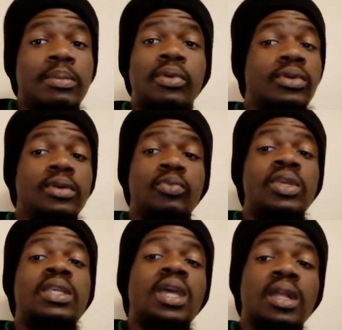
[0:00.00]
bro,
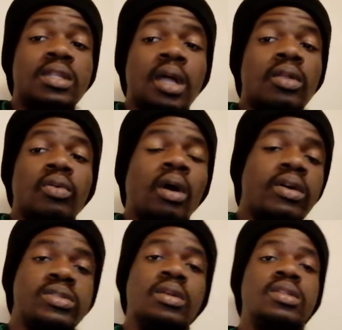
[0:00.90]
we cannot allow
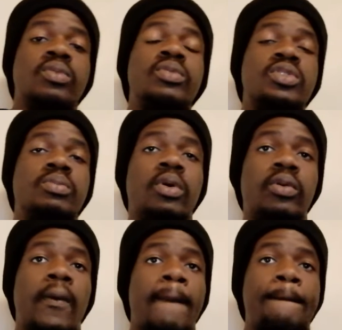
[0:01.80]
Arsenal to win
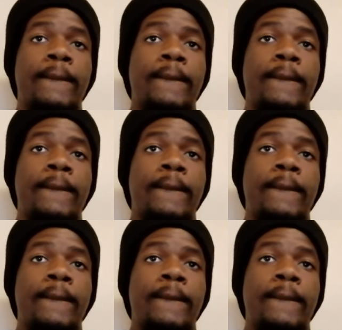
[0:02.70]
tomorrow.